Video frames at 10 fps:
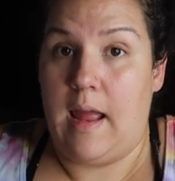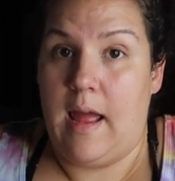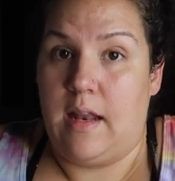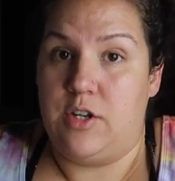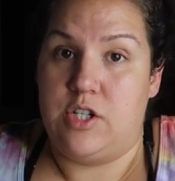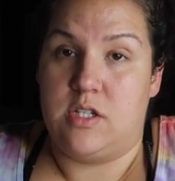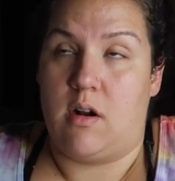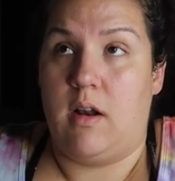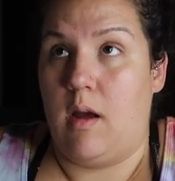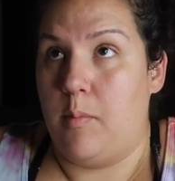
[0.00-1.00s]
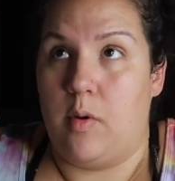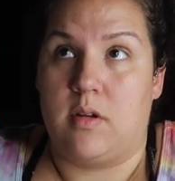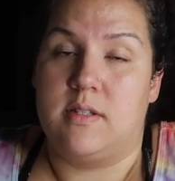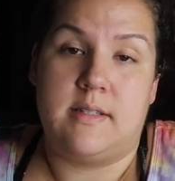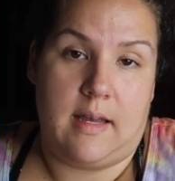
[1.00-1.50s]
and she's already on
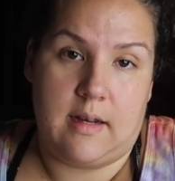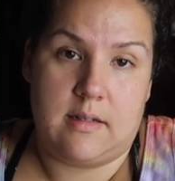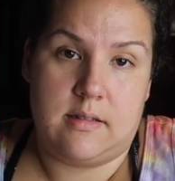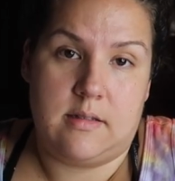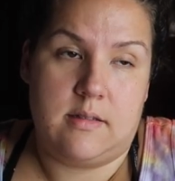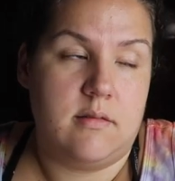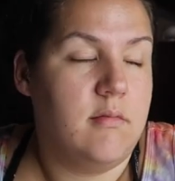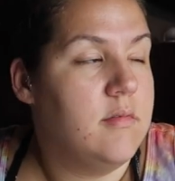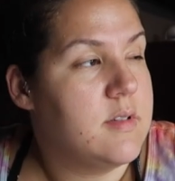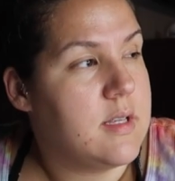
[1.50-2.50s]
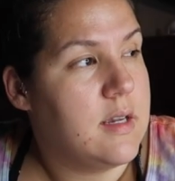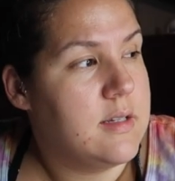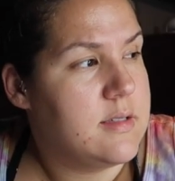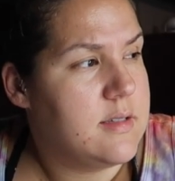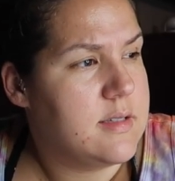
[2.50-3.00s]
book six.
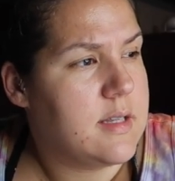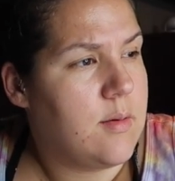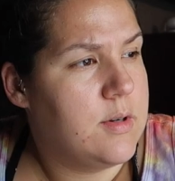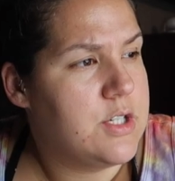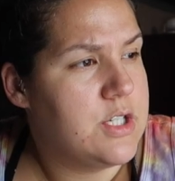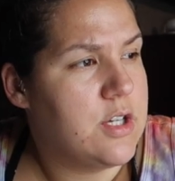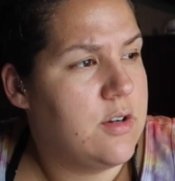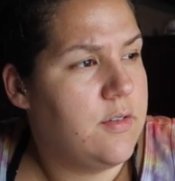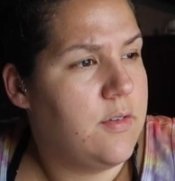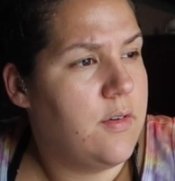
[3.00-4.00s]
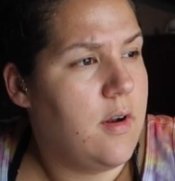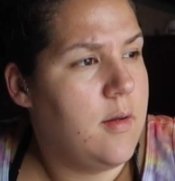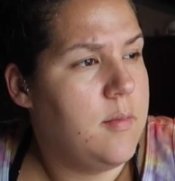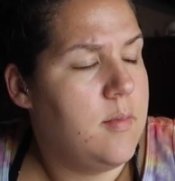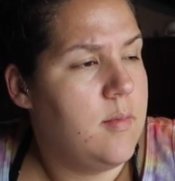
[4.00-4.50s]
Six? Is that what she took
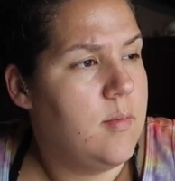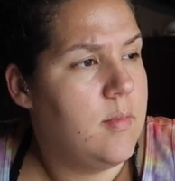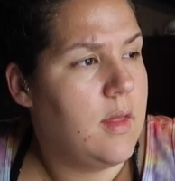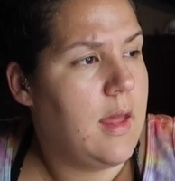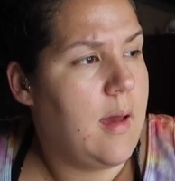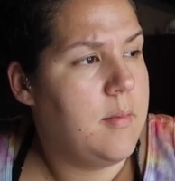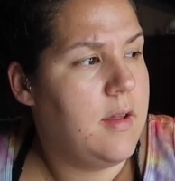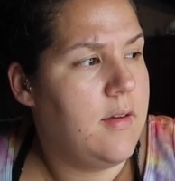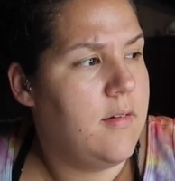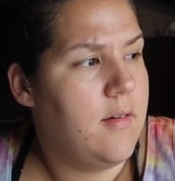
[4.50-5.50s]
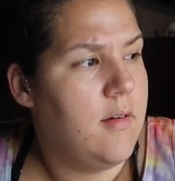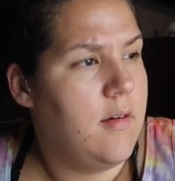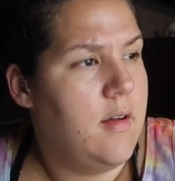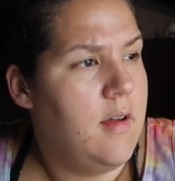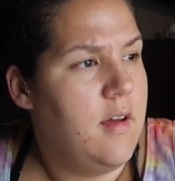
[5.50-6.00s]
from? the cabinet
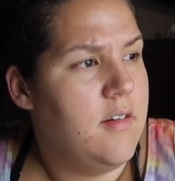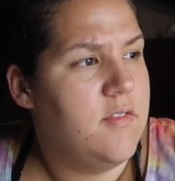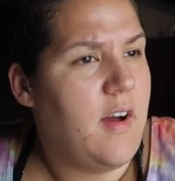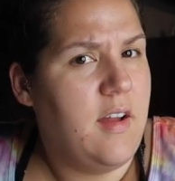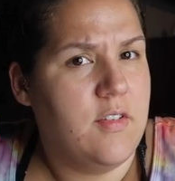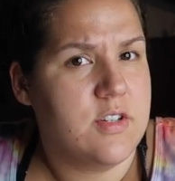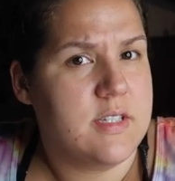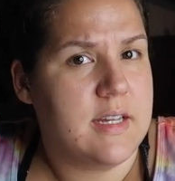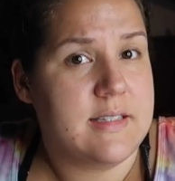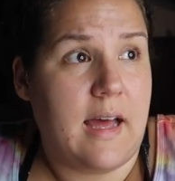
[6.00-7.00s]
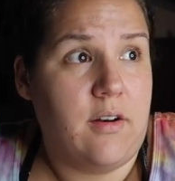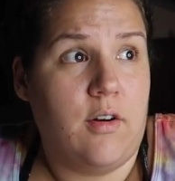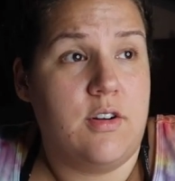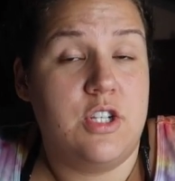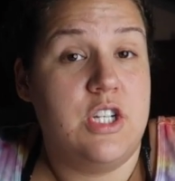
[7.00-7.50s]
five or six. I don't
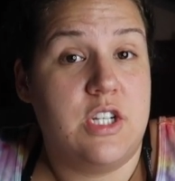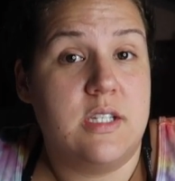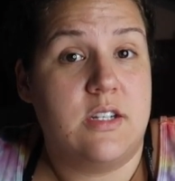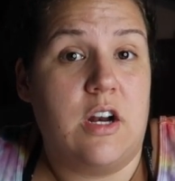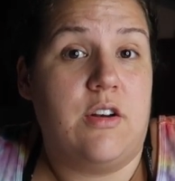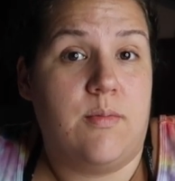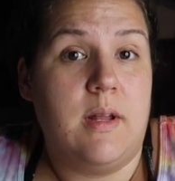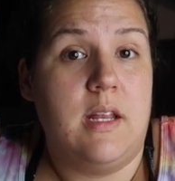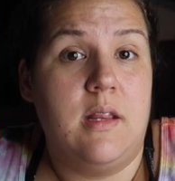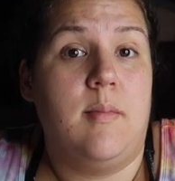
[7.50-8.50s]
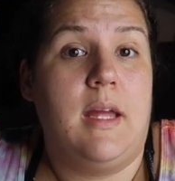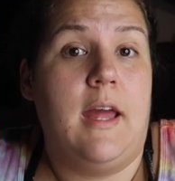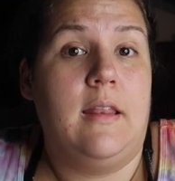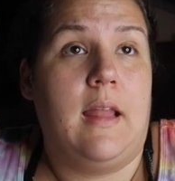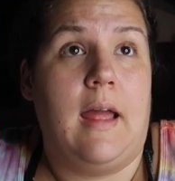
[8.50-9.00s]
know. And she just started reading them
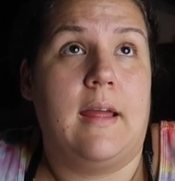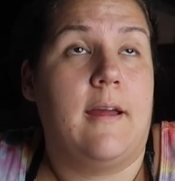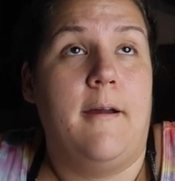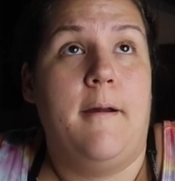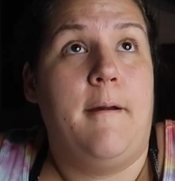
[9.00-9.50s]
again like